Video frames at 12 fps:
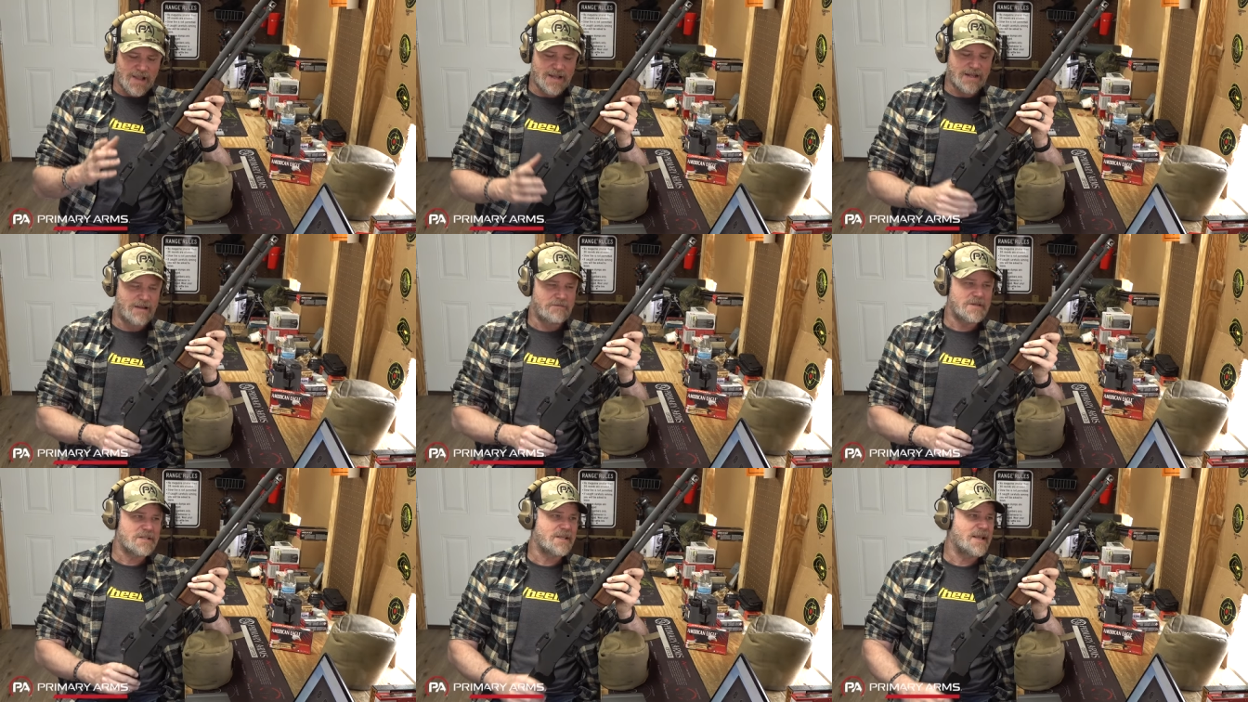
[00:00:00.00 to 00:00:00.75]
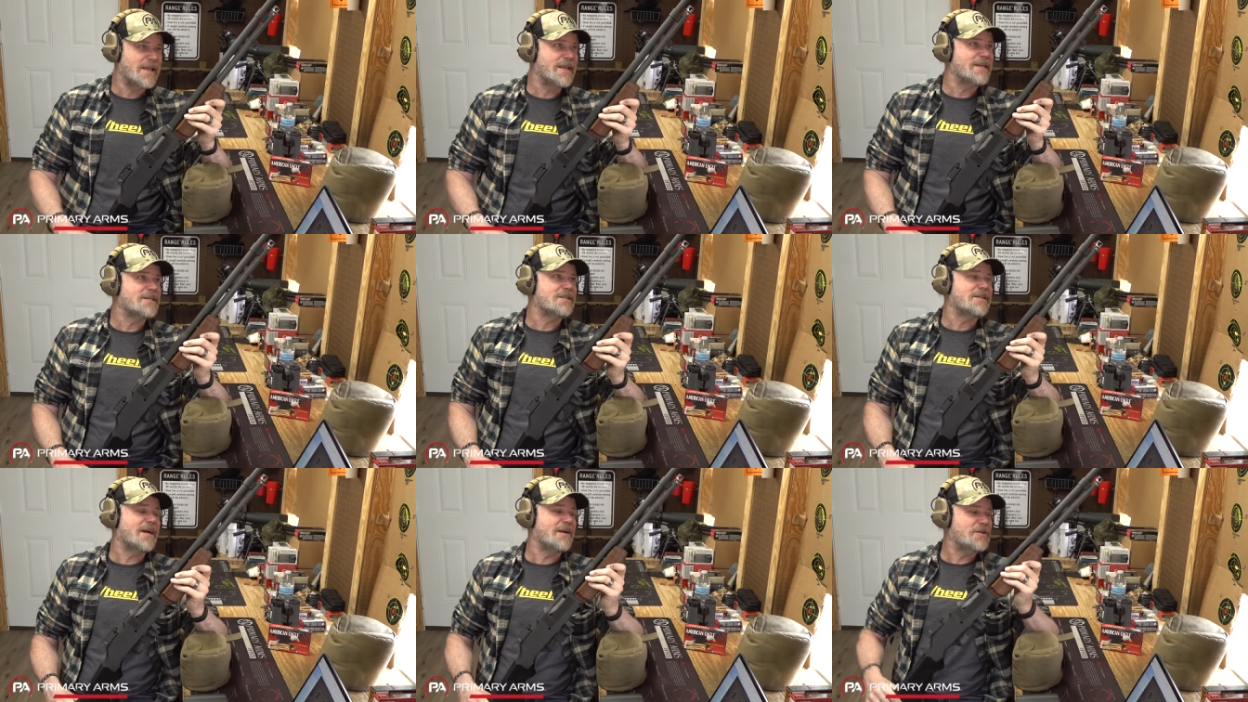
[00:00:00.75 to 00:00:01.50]
I love this thing. It's
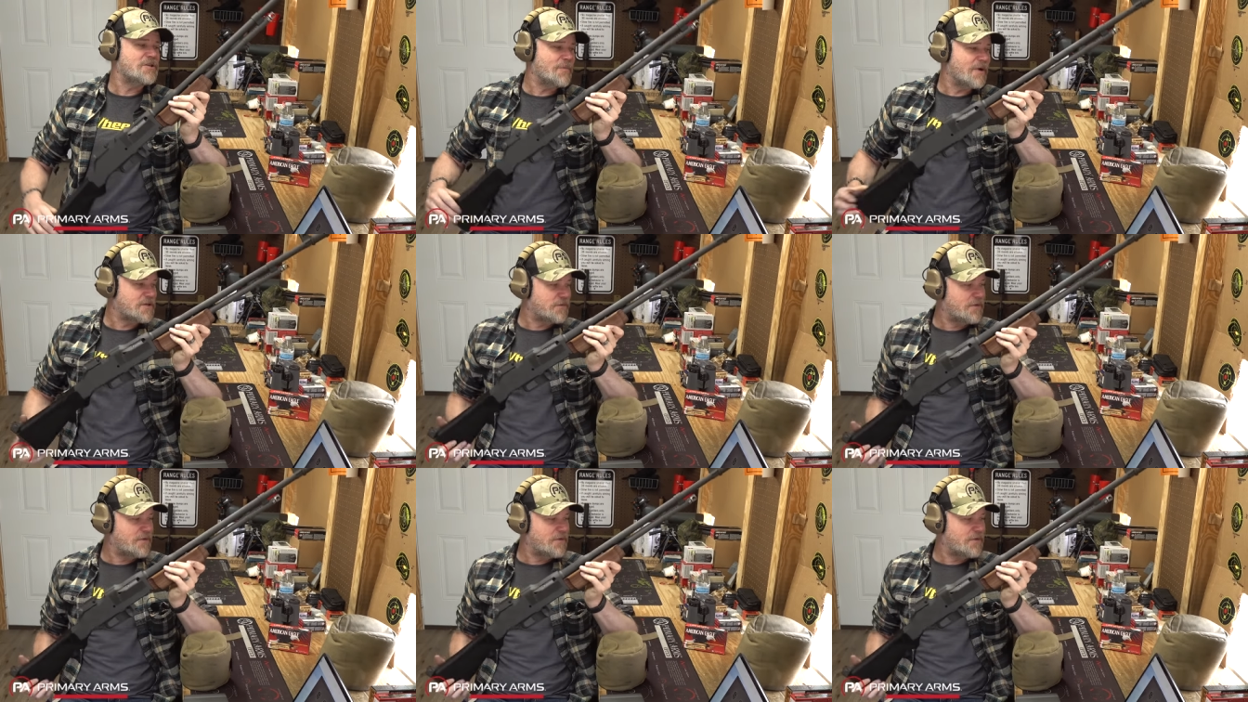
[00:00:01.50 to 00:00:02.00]
entirely too much